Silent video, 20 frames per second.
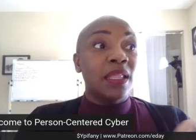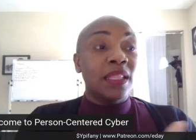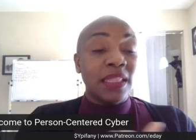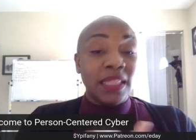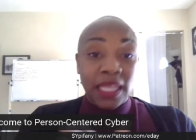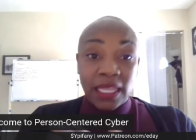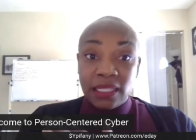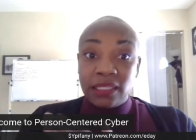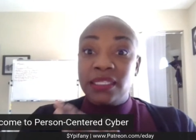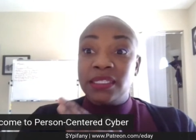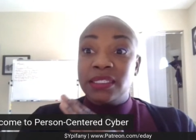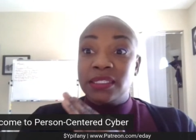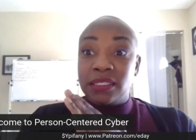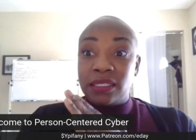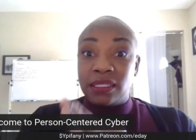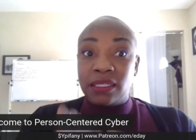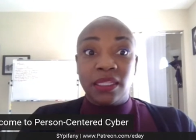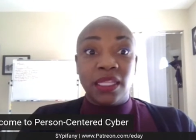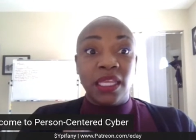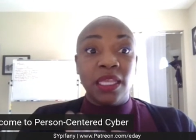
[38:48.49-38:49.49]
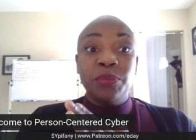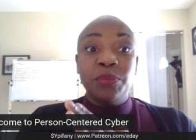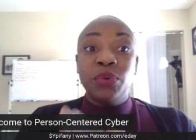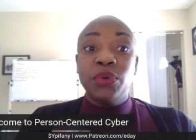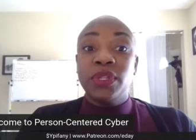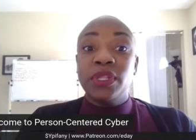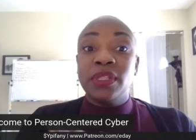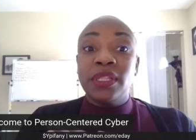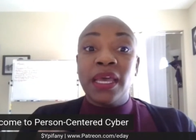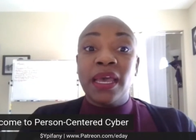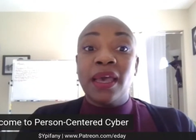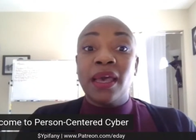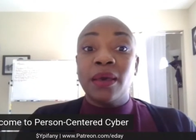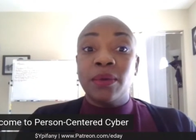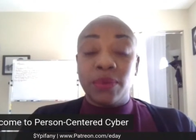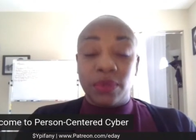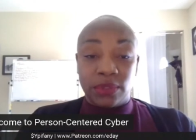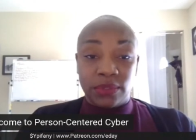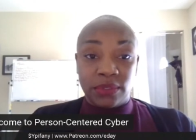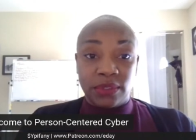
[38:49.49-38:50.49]
They listen, they put in the
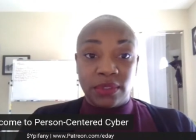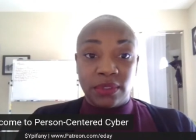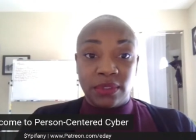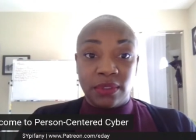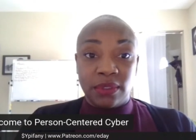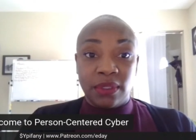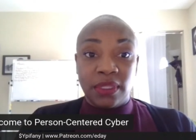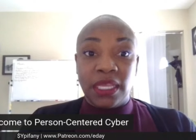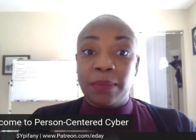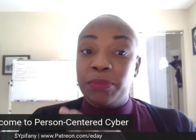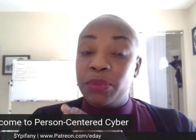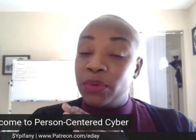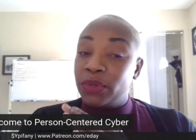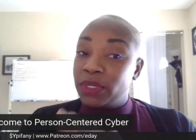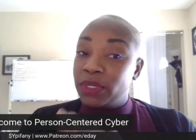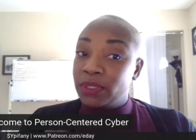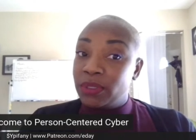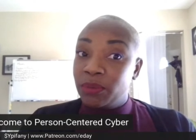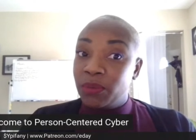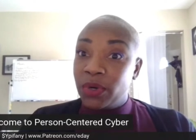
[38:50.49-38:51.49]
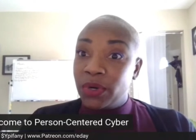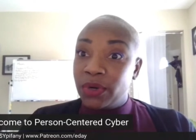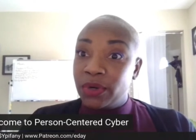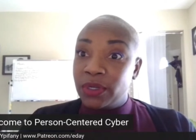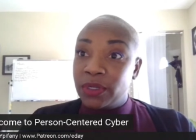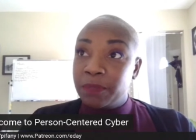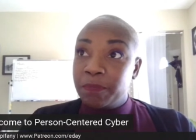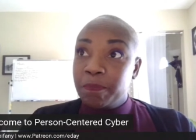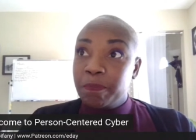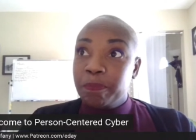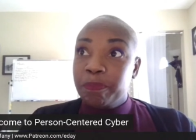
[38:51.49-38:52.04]
hours, they put in the work.